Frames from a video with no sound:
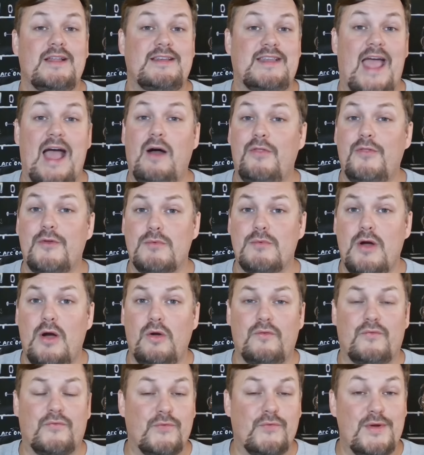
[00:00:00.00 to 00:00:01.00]
down the
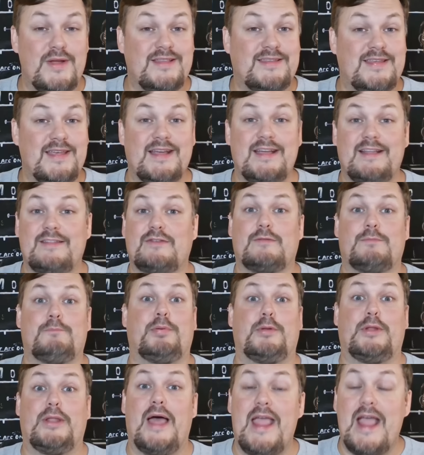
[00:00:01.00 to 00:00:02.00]
road, free tickets,
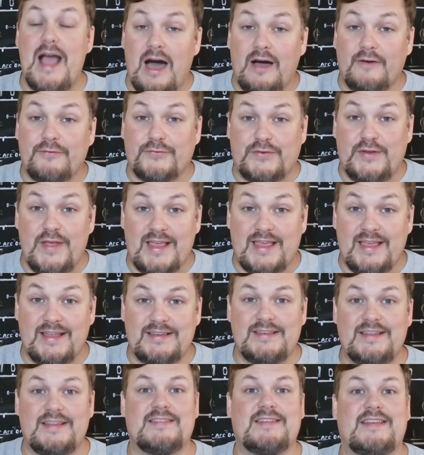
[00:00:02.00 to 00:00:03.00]
playoff
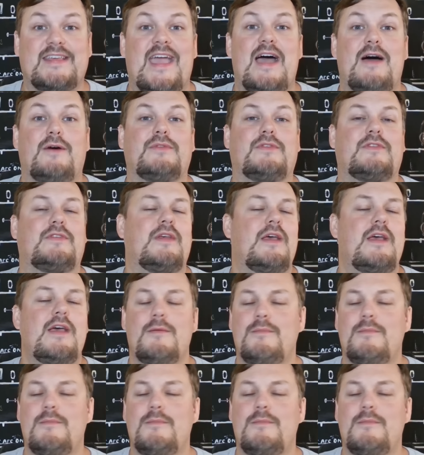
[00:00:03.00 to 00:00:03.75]
ticket discounts.